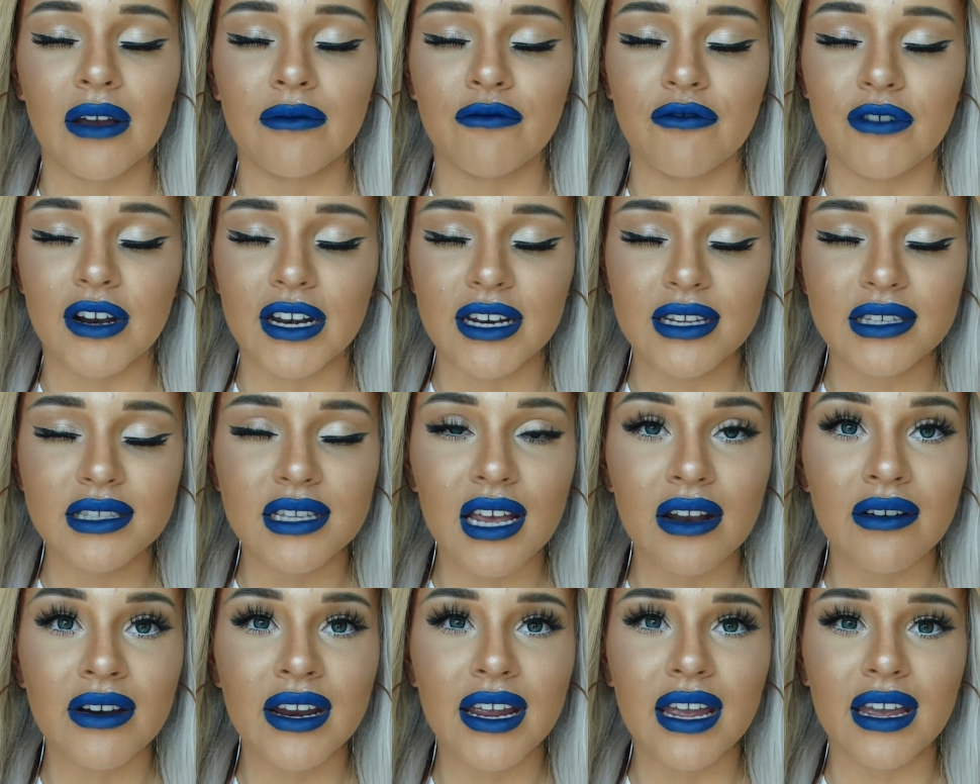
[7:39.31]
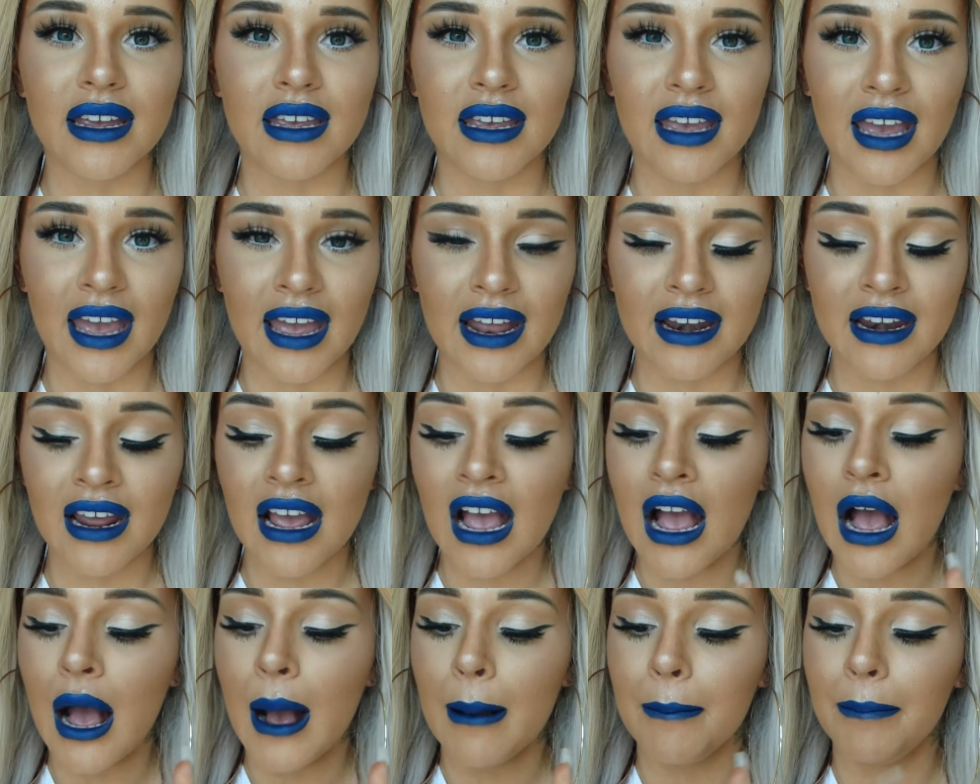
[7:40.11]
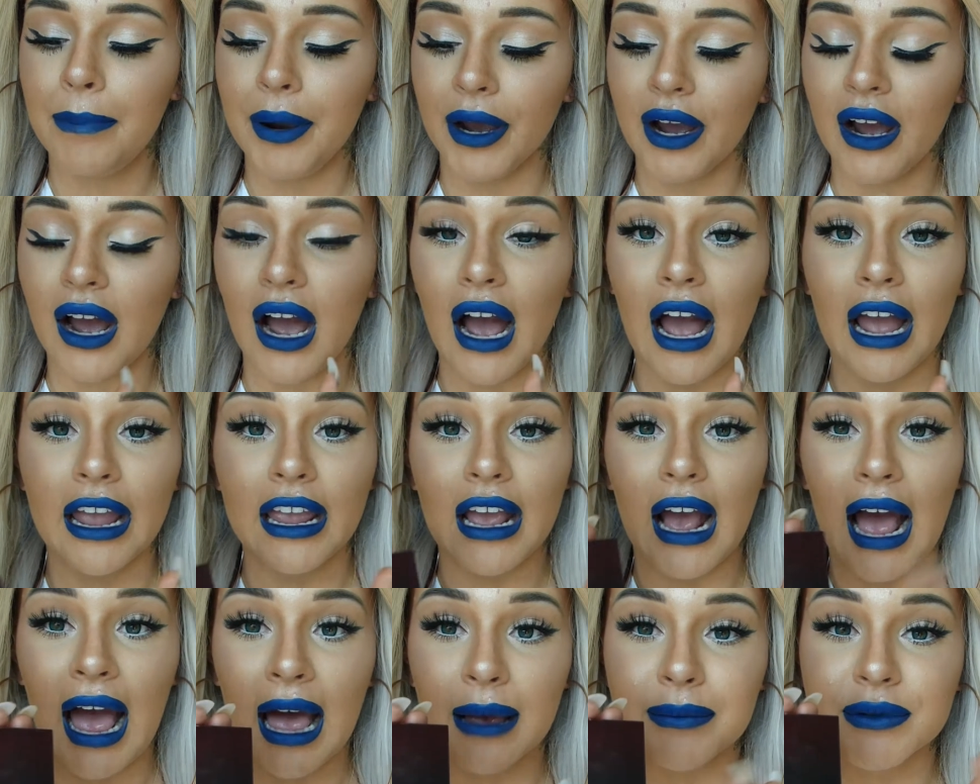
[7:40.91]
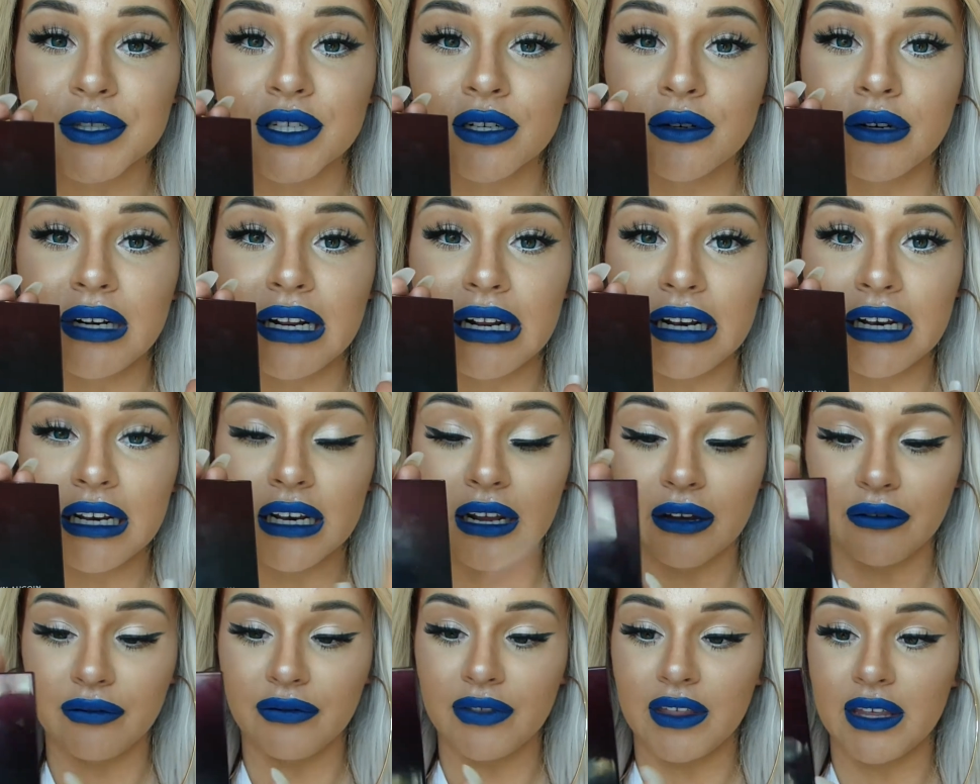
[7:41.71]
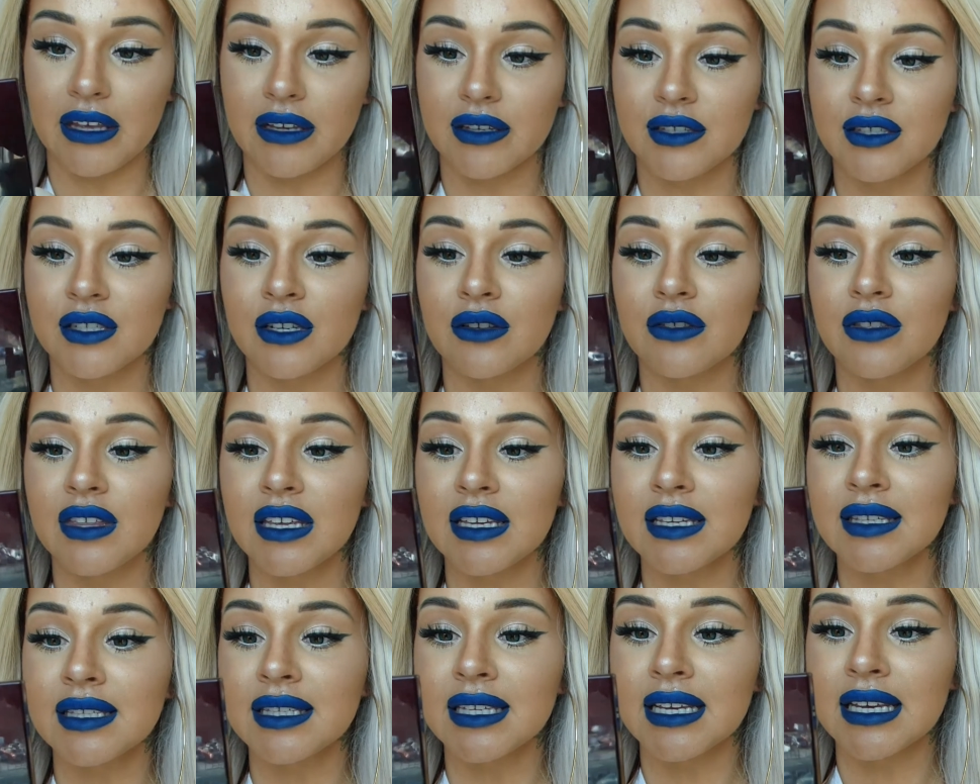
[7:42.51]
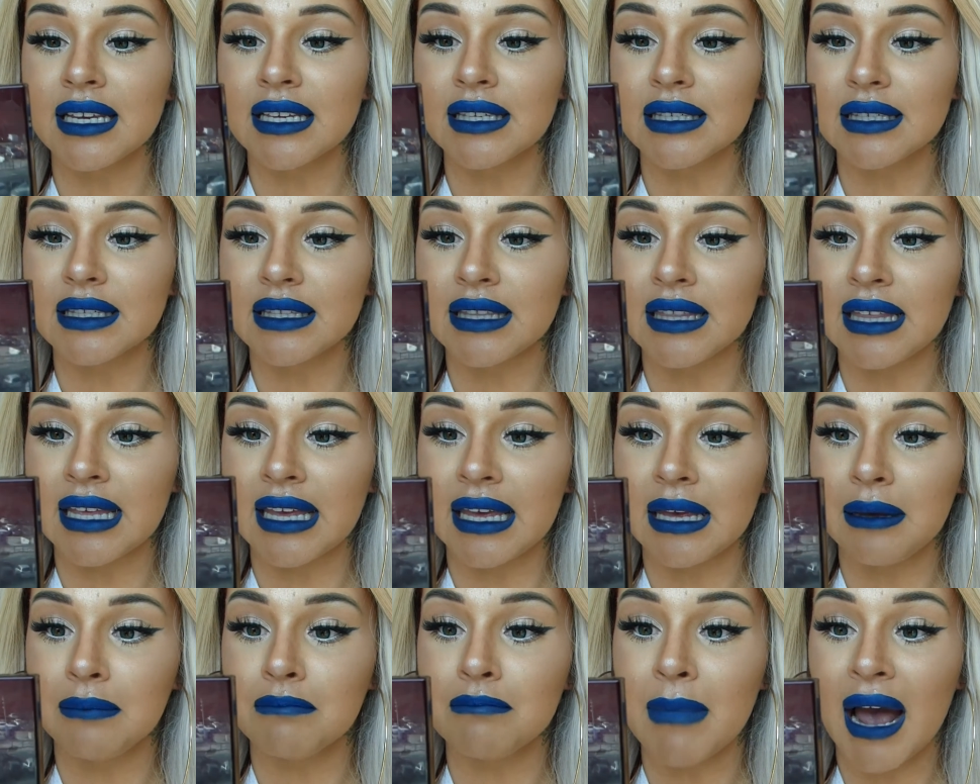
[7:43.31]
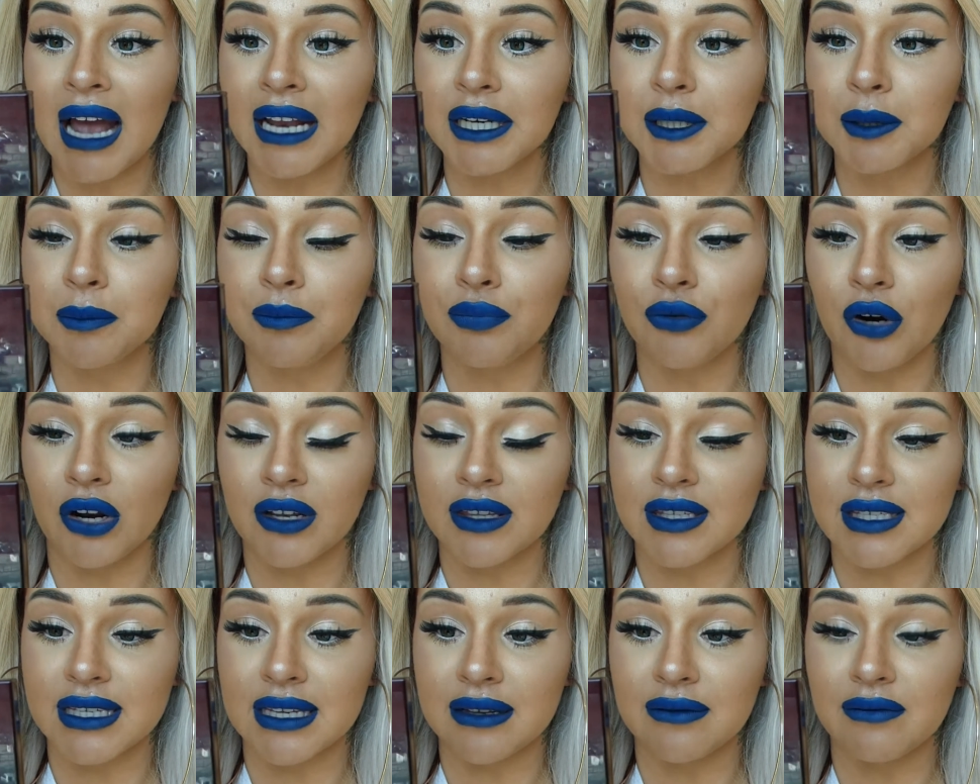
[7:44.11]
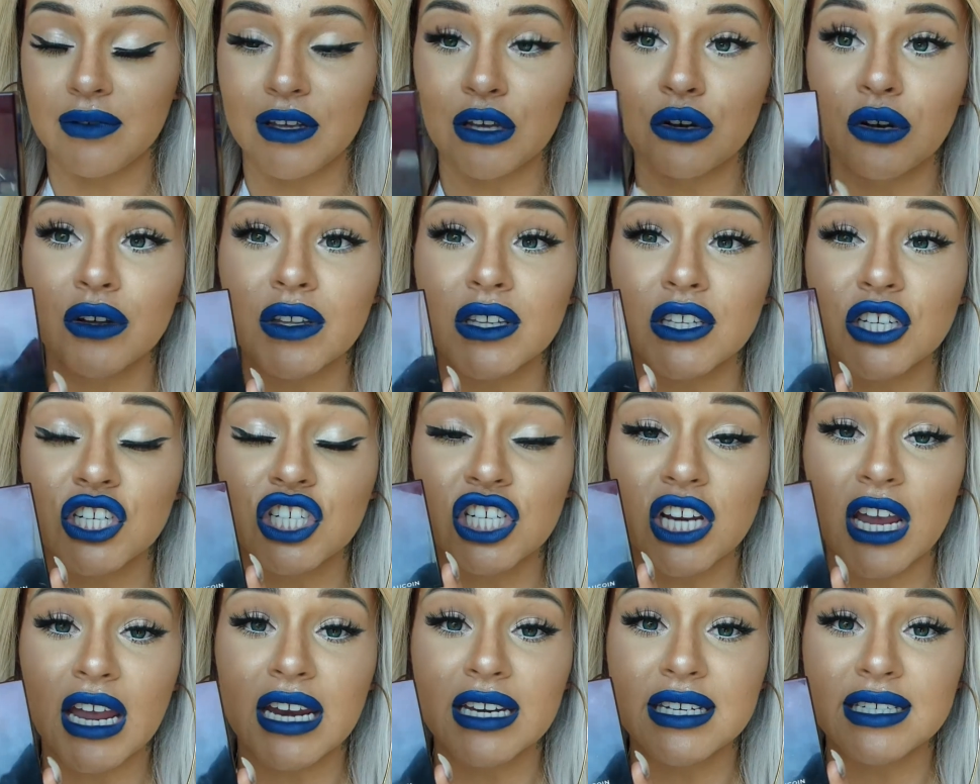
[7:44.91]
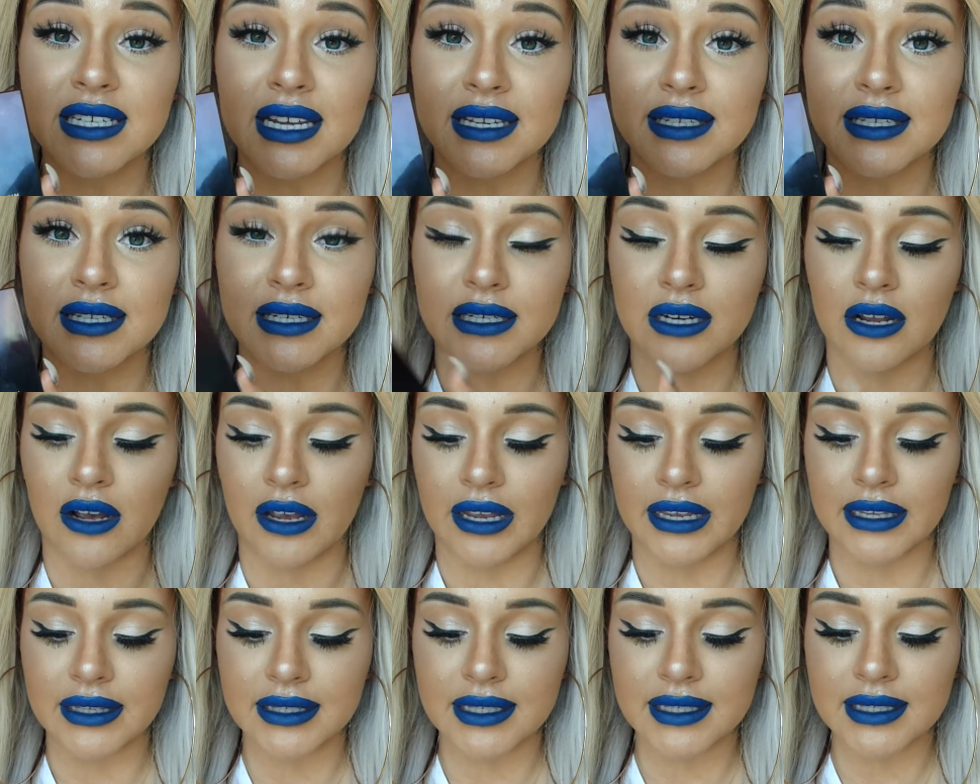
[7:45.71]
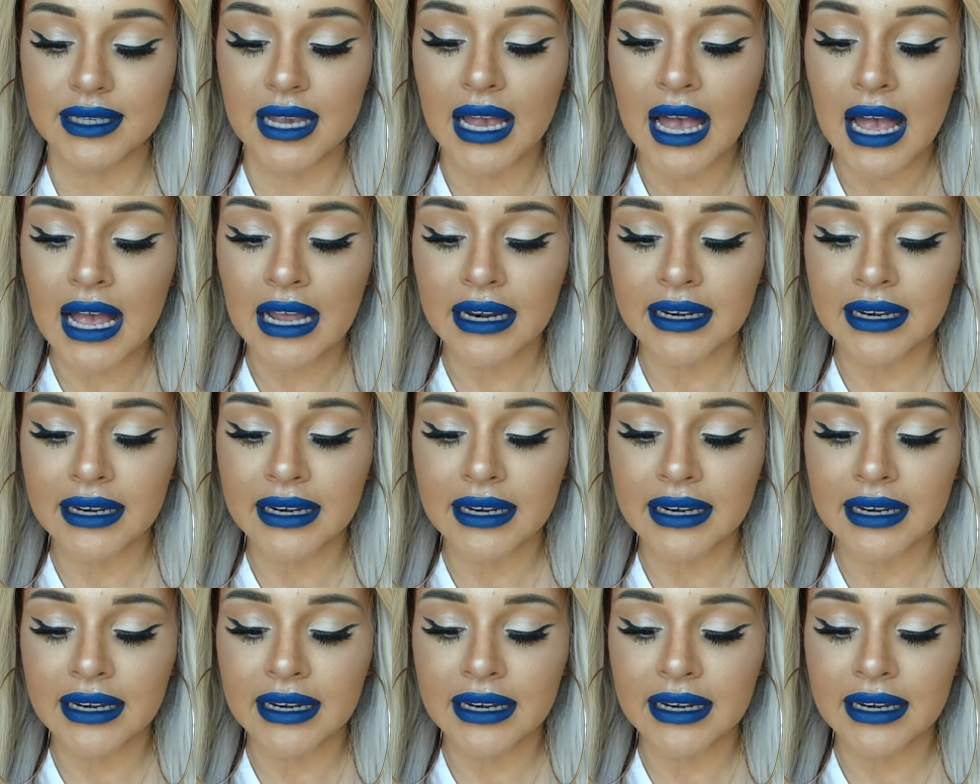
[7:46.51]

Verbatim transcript: I'm really sorry again, but I absolutely love this. So this is the matte bronzing veil in the shade Desert Nights.